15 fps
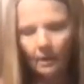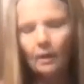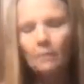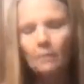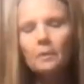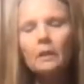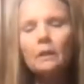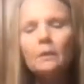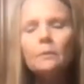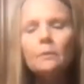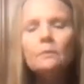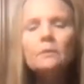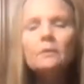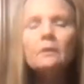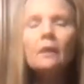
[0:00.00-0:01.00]
up
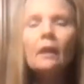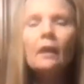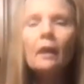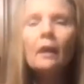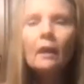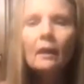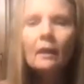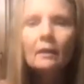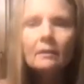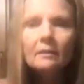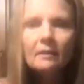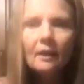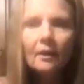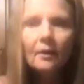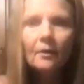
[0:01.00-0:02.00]
close.
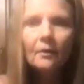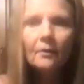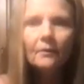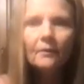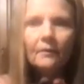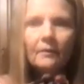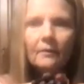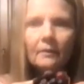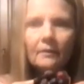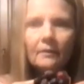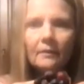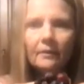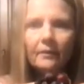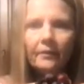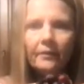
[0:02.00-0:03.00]
So
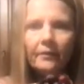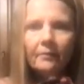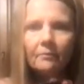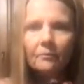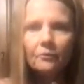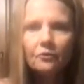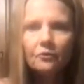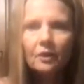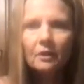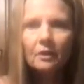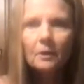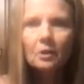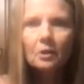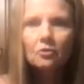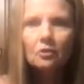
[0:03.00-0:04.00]
trying to
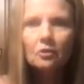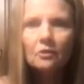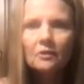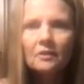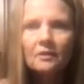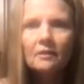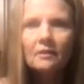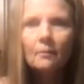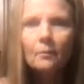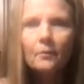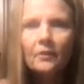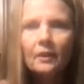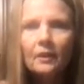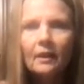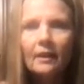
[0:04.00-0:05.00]
make sure you can see that with
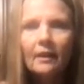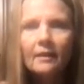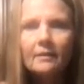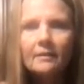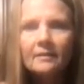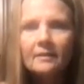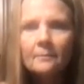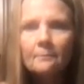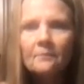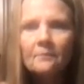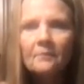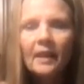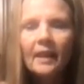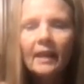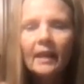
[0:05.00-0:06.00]
the light.
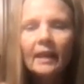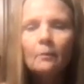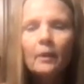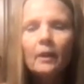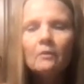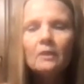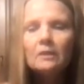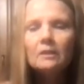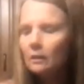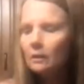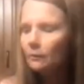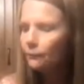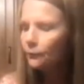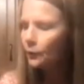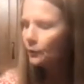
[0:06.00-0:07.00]
Anyway, these
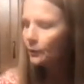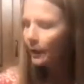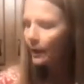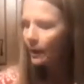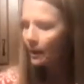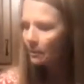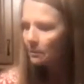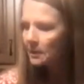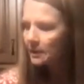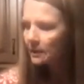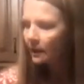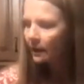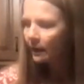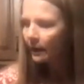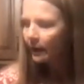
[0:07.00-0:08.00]
little fruit
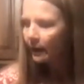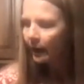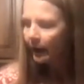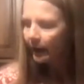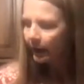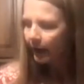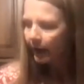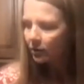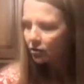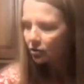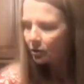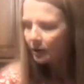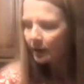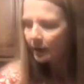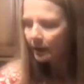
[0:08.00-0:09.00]
cups, I
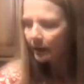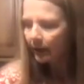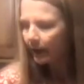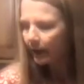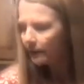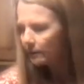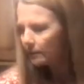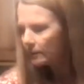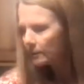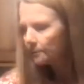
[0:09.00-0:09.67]
actually get